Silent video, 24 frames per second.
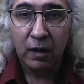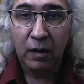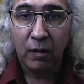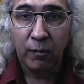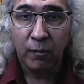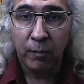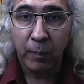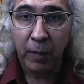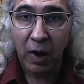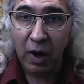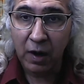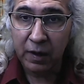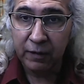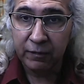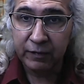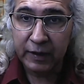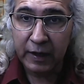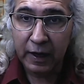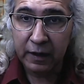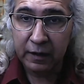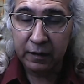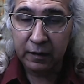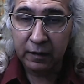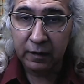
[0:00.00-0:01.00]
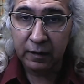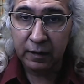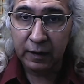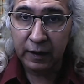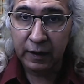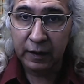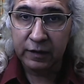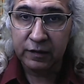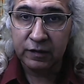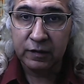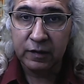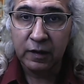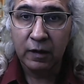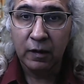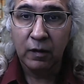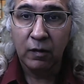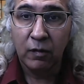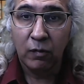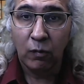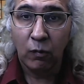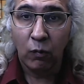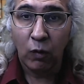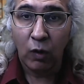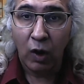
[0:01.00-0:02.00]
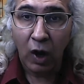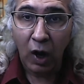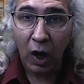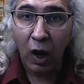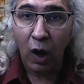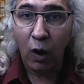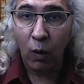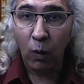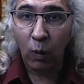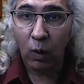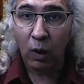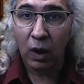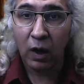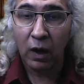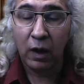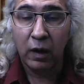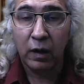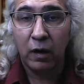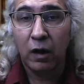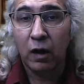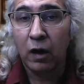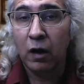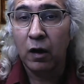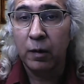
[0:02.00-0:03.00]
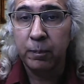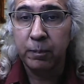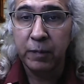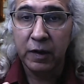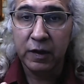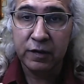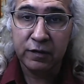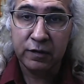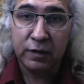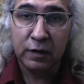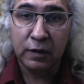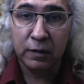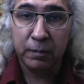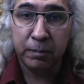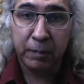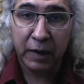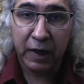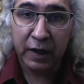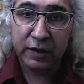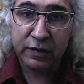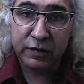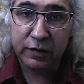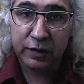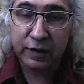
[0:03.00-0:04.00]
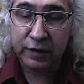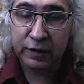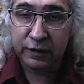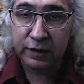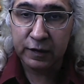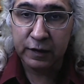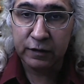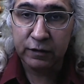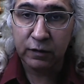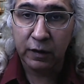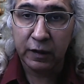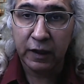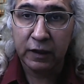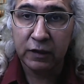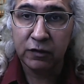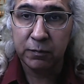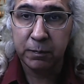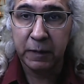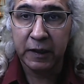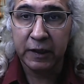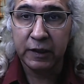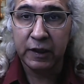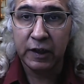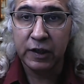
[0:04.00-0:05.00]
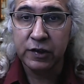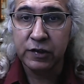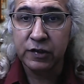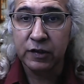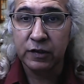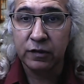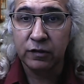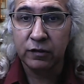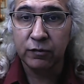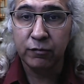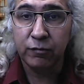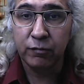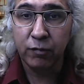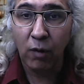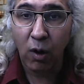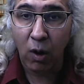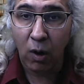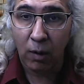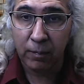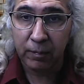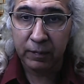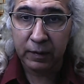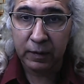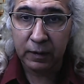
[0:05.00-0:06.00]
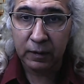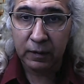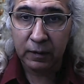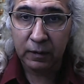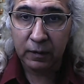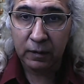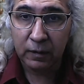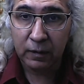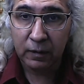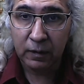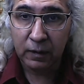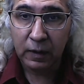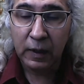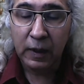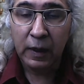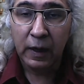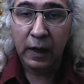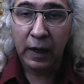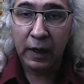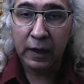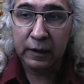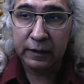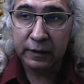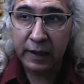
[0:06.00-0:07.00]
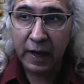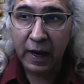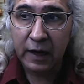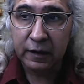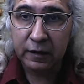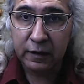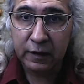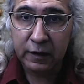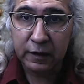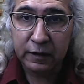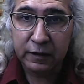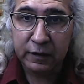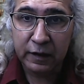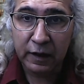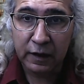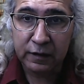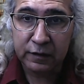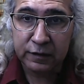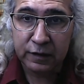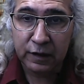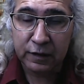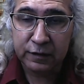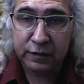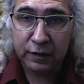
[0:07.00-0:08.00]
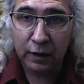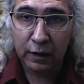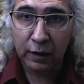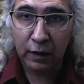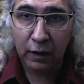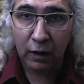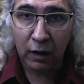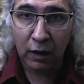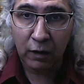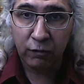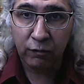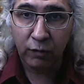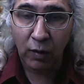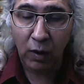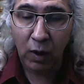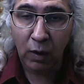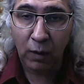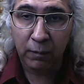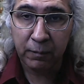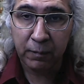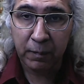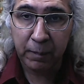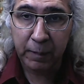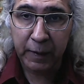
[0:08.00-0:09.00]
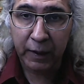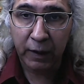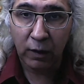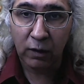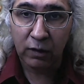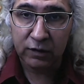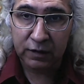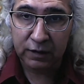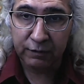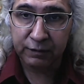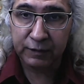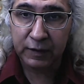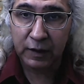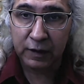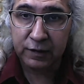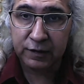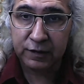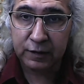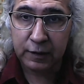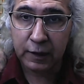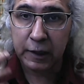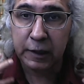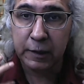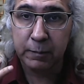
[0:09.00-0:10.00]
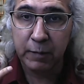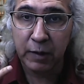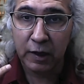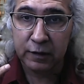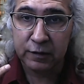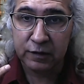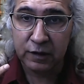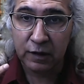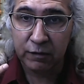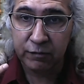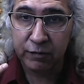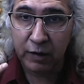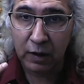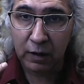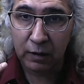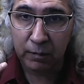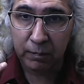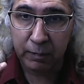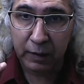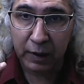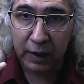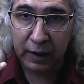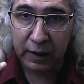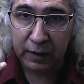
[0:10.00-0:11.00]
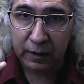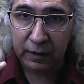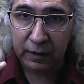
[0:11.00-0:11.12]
Part of that is how are our personal prejudices or expectations formed? And that, he tells us, are formed because of the schemas of our brain